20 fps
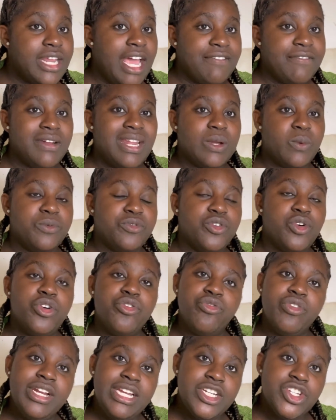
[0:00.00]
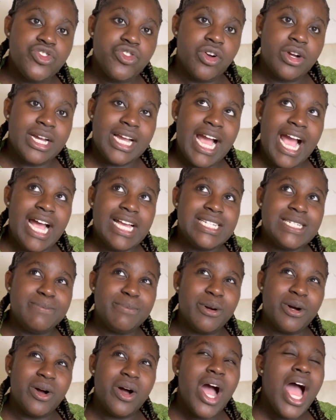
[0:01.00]
I feel like we've got a really strong cast,
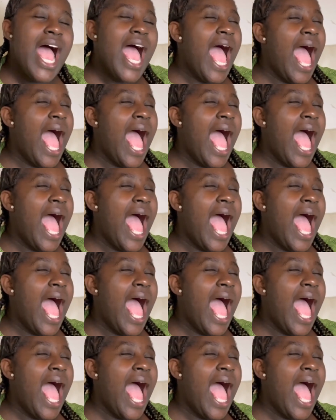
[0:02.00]
but